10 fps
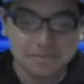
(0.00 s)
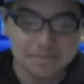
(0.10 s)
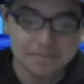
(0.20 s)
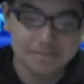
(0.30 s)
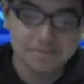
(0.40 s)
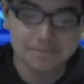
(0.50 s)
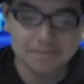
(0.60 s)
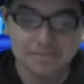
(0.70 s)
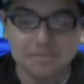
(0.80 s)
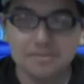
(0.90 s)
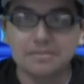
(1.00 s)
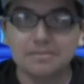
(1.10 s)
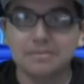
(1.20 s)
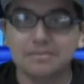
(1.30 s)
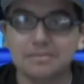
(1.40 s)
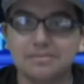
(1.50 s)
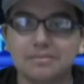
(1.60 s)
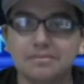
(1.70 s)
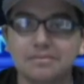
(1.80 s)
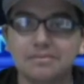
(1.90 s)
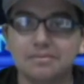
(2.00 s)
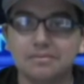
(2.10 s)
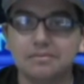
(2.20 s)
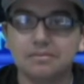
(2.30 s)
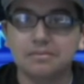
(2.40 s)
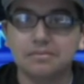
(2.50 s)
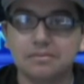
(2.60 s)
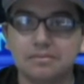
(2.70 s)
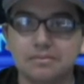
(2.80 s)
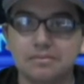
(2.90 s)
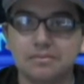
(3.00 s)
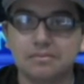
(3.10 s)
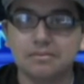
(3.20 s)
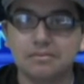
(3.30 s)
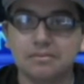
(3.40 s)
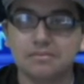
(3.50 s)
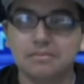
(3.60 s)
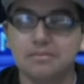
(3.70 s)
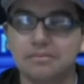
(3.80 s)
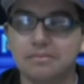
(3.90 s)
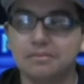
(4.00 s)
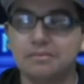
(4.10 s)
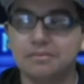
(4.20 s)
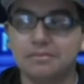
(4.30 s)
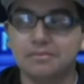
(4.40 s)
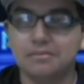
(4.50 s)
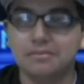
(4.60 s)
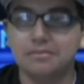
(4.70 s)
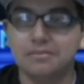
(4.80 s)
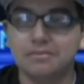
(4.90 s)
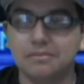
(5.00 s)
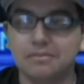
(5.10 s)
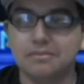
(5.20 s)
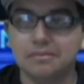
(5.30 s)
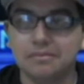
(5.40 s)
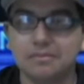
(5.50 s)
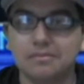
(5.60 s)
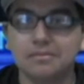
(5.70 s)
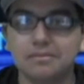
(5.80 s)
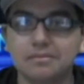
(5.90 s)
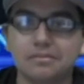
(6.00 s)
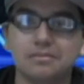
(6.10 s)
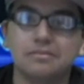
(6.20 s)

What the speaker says: [no speech]